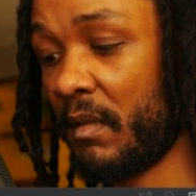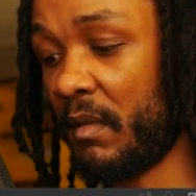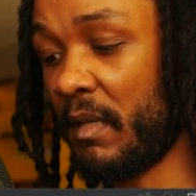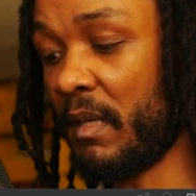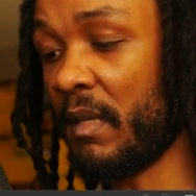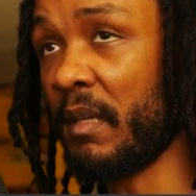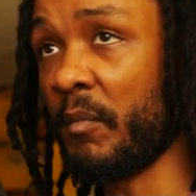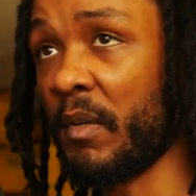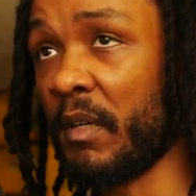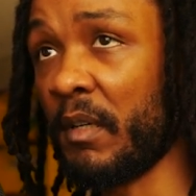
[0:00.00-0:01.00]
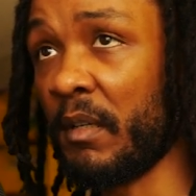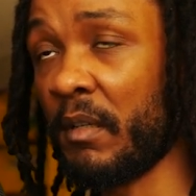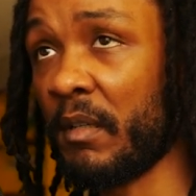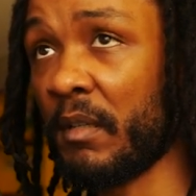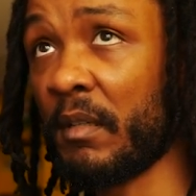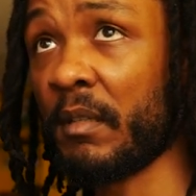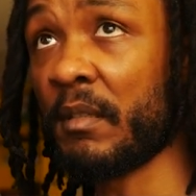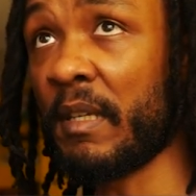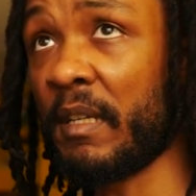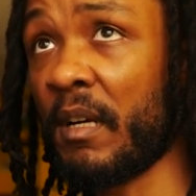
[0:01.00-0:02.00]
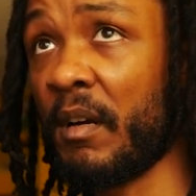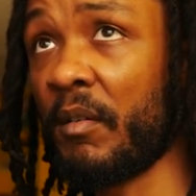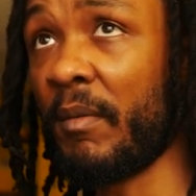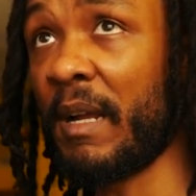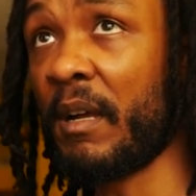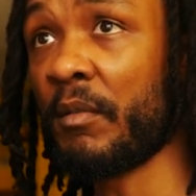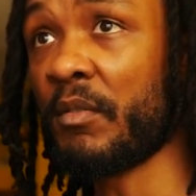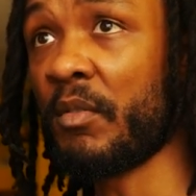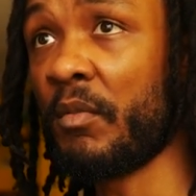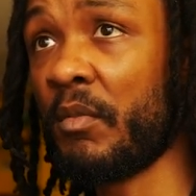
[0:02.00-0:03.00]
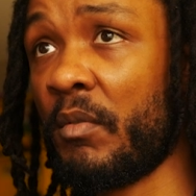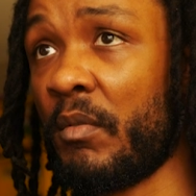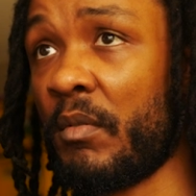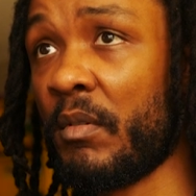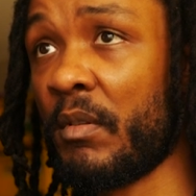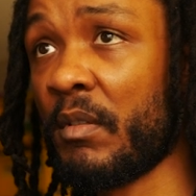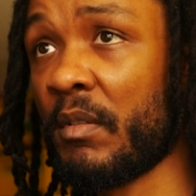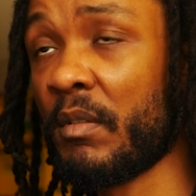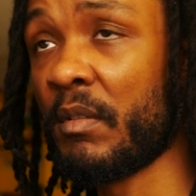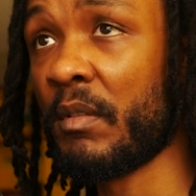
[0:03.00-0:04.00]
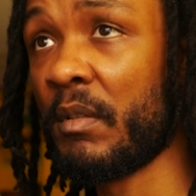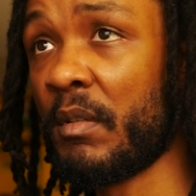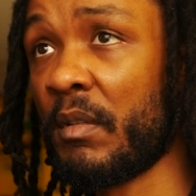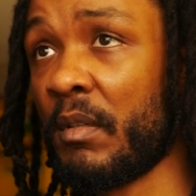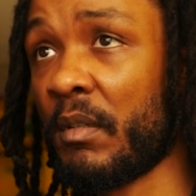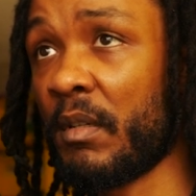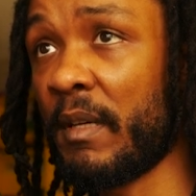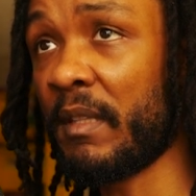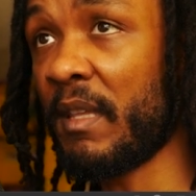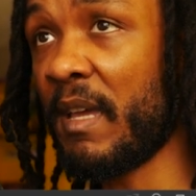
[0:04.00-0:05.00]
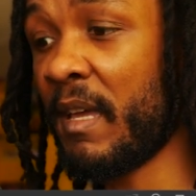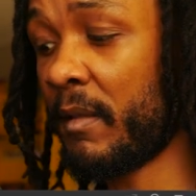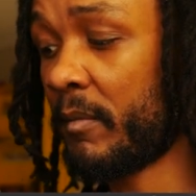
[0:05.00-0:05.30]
And we're going to take our round tool like that.